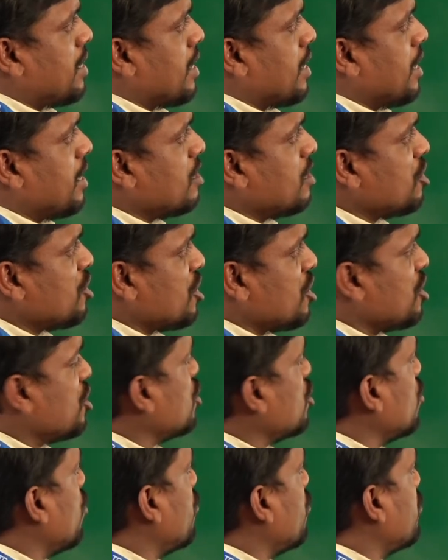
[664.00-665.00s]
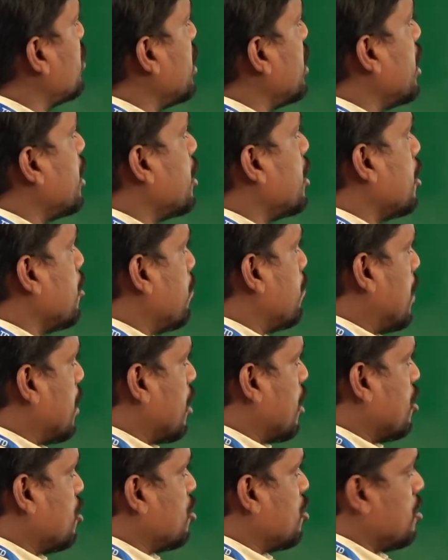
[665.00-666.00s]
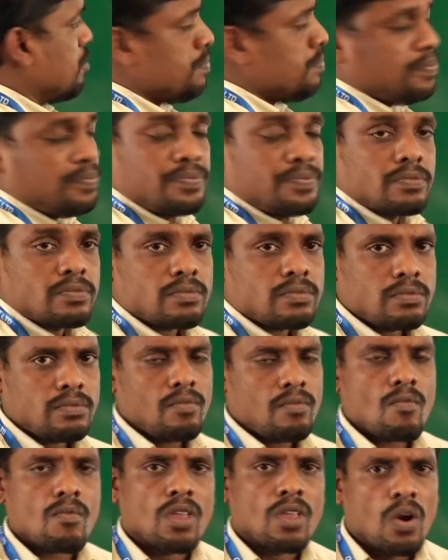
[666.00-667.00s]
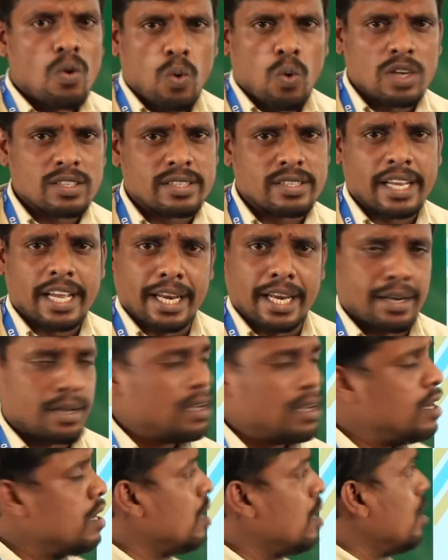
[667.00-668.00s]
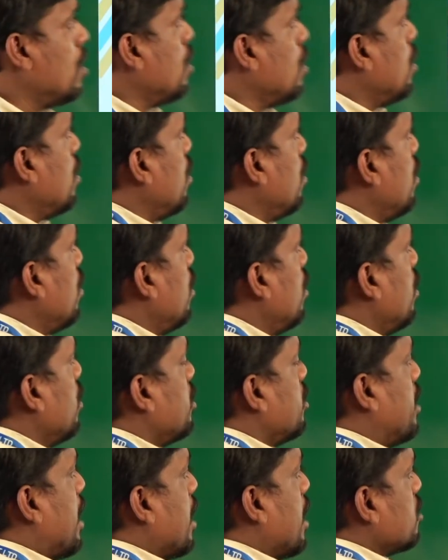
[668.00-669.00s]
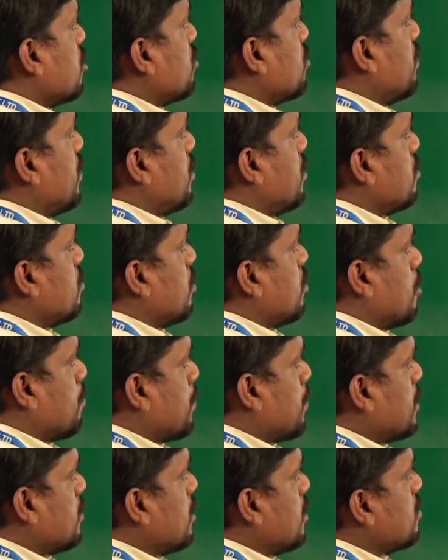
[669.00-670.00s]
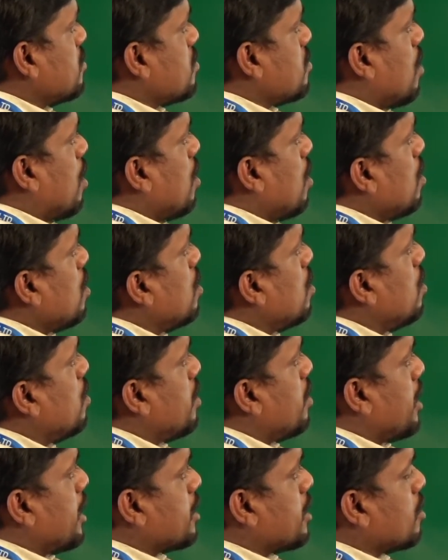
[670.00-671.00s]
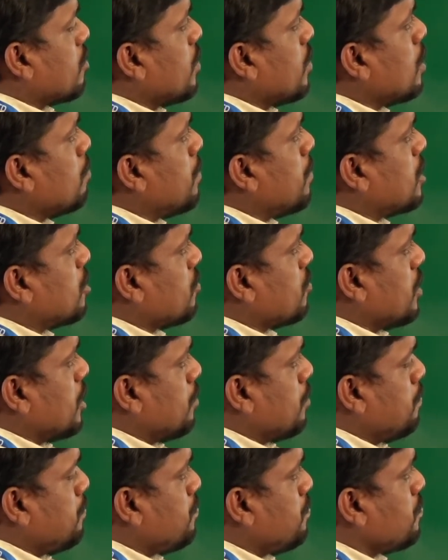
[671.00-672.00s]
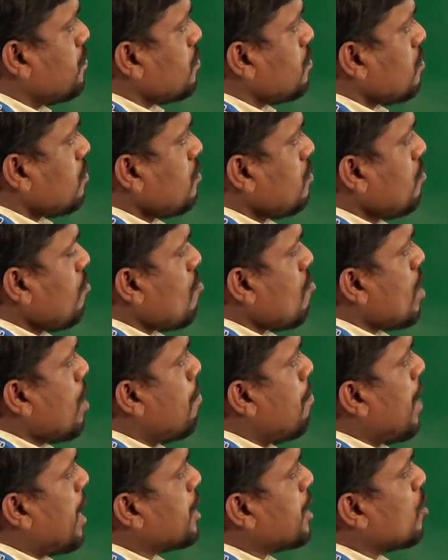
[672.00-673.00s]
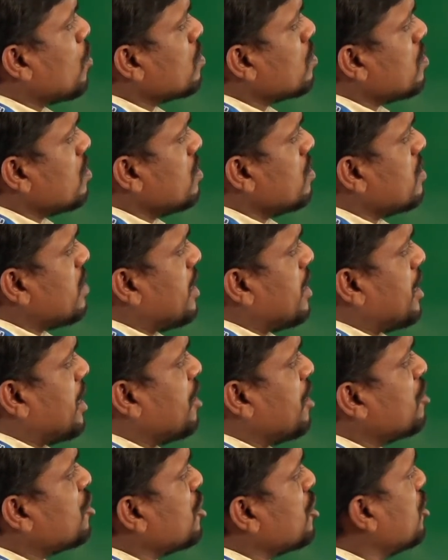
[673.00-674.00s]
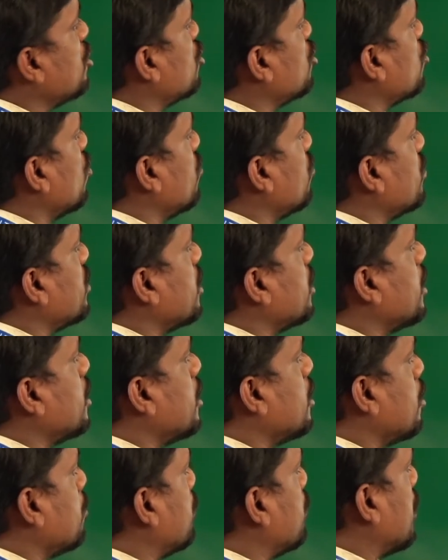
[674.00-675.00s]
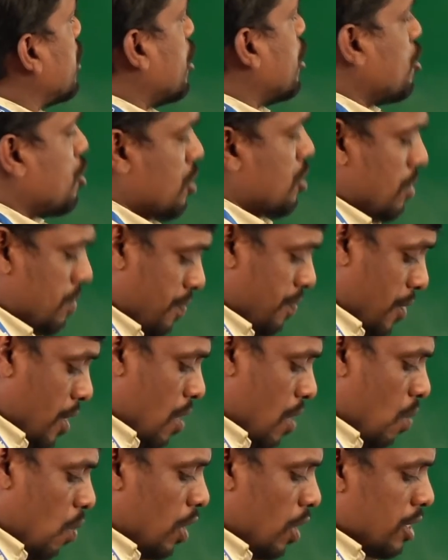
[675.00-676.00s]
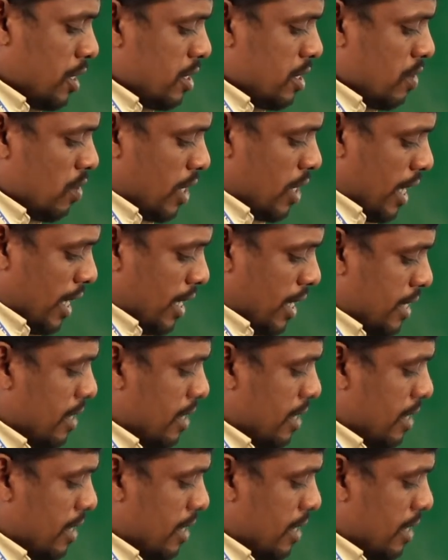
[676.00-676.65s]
initiation of DNA replication. Once again, dash phase represents the interval between mitosis and initiation of DNA replication. What is your correct